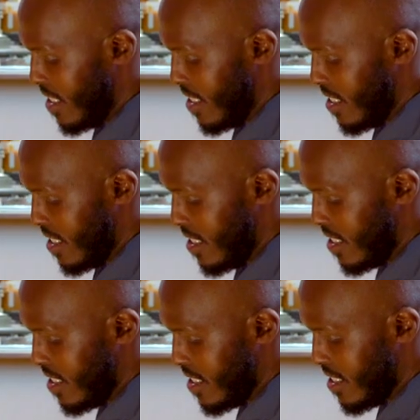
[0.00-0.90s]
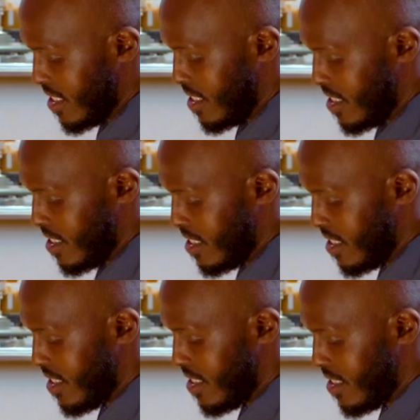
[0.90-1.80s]

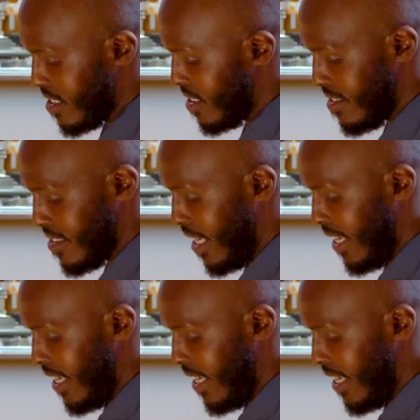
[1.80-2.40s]
[no speech]